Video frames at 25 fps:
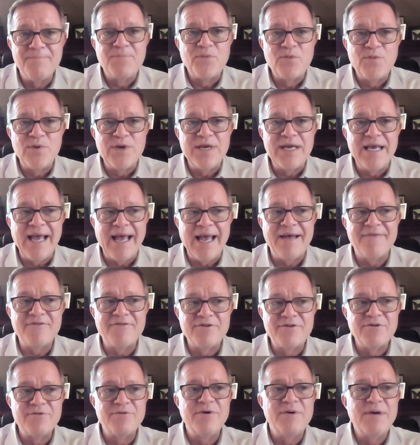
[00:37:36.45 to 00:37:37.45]
We have
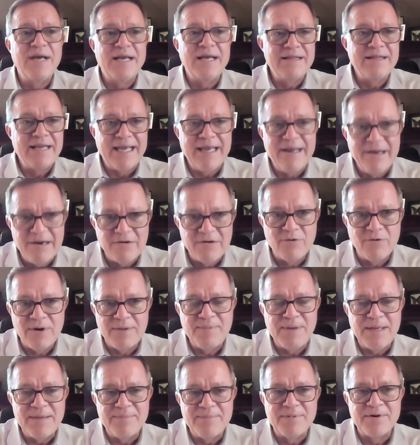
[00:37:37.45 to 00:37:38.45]
to hear
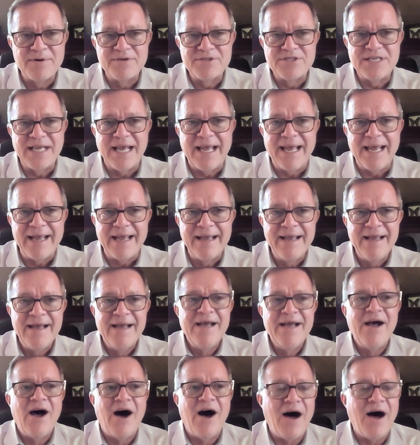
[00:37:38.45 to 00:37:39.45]
what people are saying,
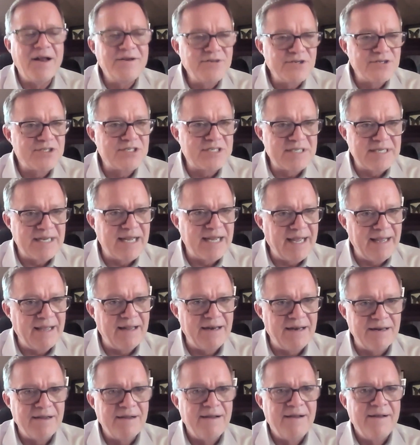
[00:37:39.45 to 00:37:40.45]

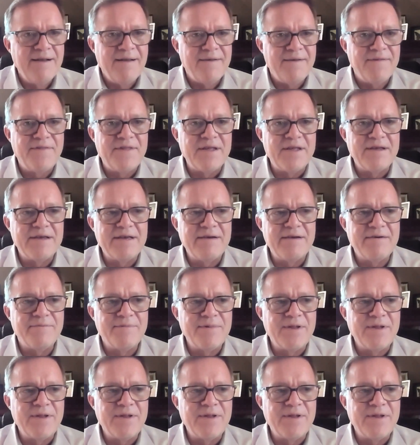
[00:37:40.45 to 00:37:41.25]
understand the